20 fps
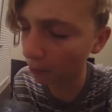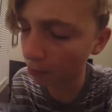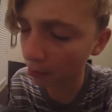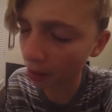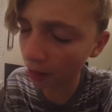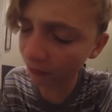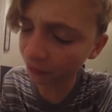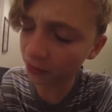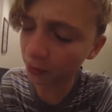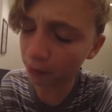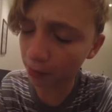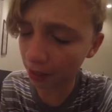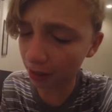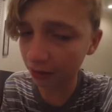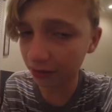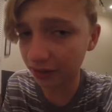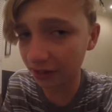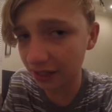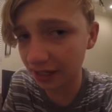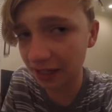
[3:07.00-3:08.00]
off the
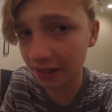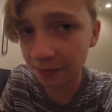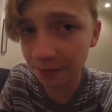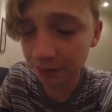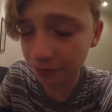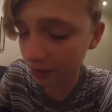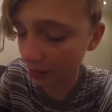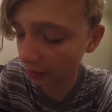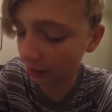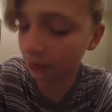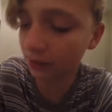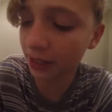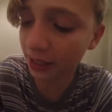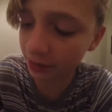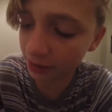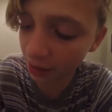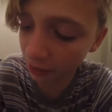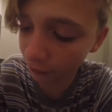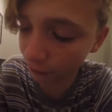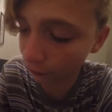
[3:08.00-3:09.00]
balcony and land
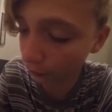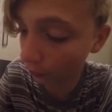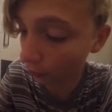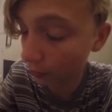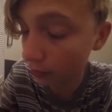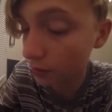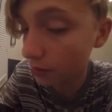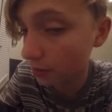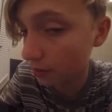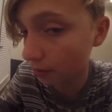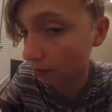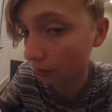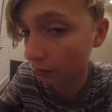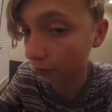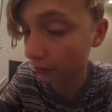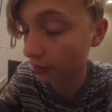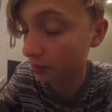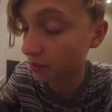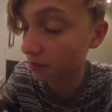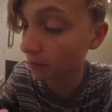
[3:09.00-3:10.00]
head first on
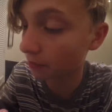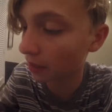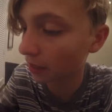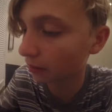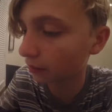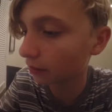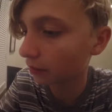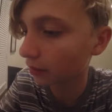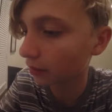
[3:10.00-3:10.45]
the cement?